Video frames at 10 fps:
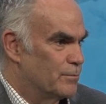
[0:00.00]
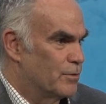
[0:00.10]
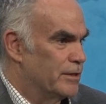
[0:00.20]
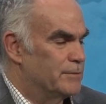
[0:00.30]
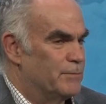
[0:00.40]

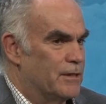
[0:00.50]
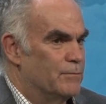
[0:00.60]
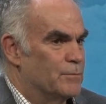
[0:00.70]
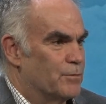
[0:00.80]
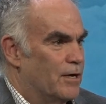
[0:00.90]
press
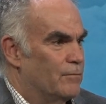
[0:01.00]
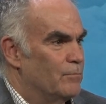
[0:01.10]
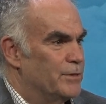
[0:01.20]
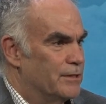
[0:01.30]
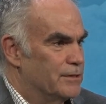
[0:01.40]
becomes a
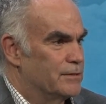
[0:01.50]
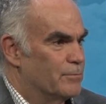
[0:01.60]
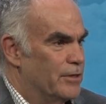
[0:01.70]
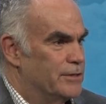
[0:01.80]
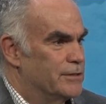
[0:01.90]
problem because the
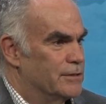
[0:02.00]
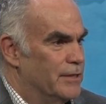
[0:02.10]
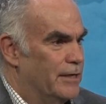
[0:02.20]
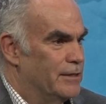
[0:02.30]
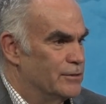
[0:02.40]
press
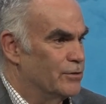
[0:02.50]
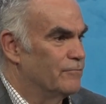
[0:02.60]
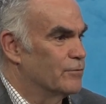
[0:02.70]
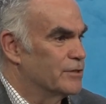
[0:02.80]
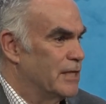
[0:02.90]
is looking
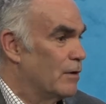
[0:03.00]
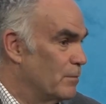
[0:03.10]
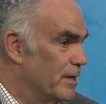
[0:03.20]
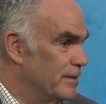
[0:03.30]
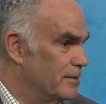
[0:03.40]
for a
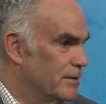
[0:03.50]
soundbite.